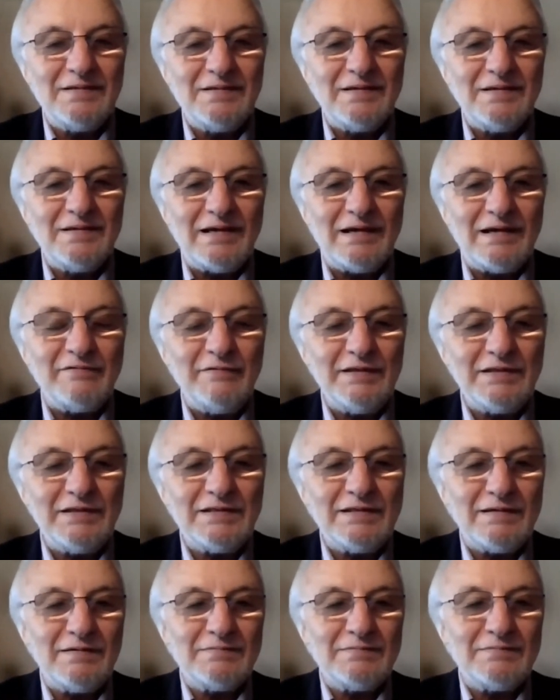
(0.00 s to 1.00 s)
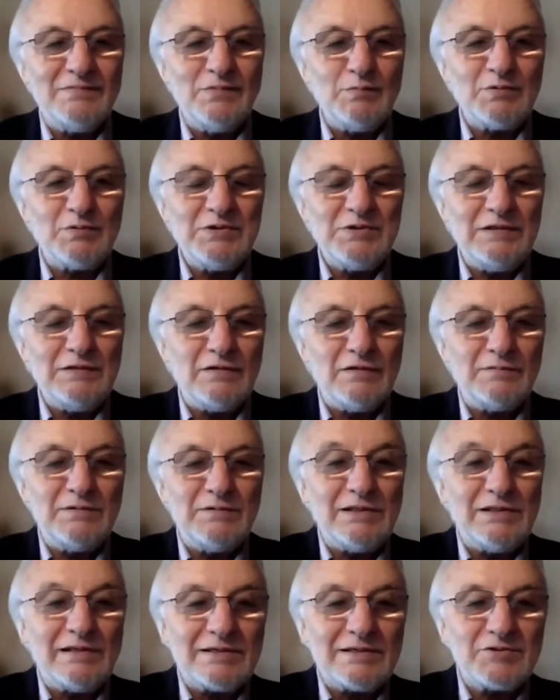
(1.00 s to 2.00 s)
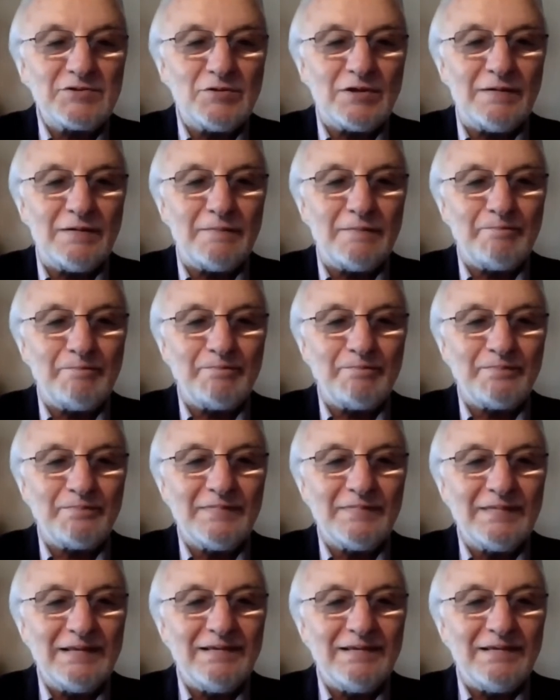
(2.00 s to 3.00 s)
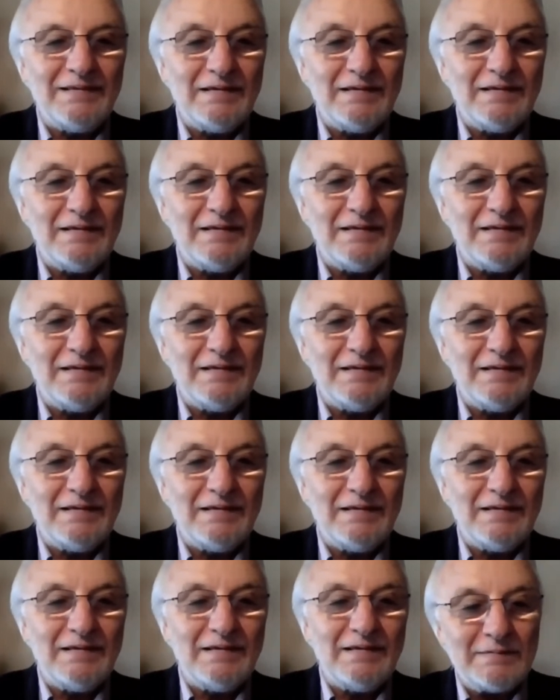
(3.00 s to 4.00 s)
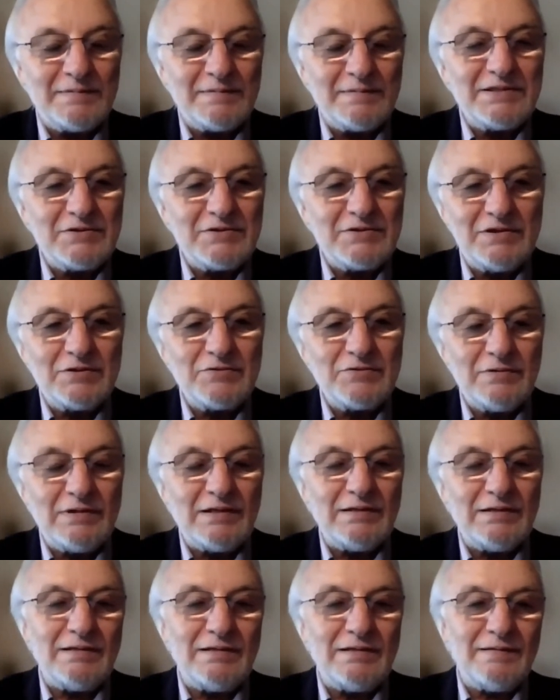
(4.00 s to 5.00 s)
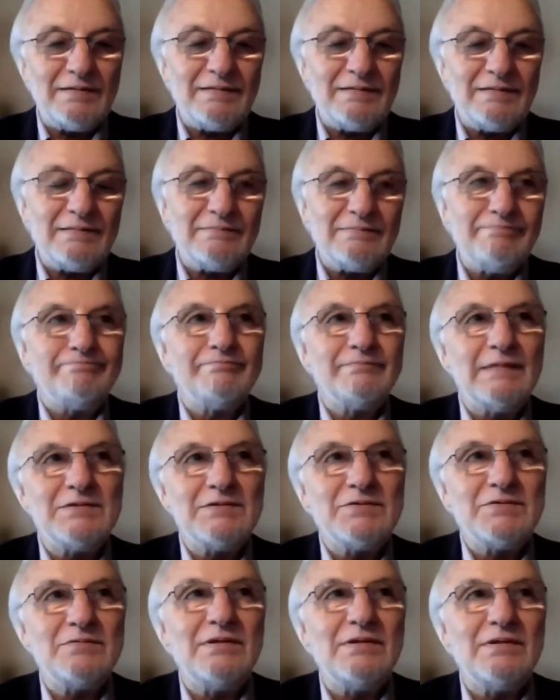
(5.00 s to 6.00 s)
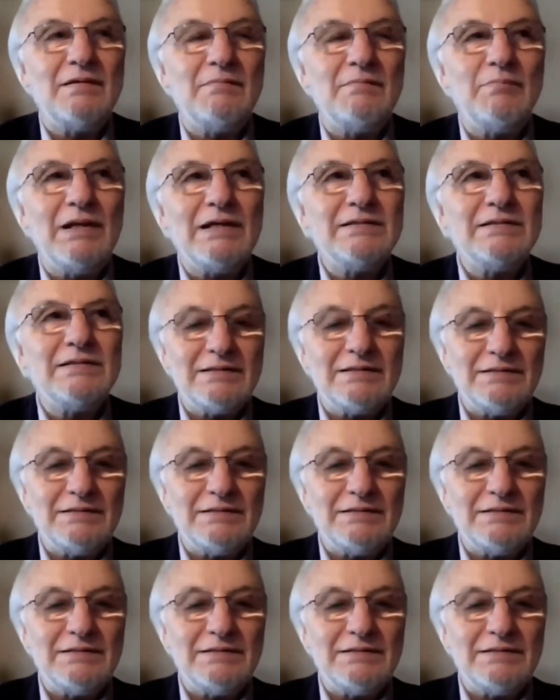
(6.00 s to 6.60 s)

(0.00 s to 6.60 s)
I mean, fertilization positively affects the leaves of the plant because um,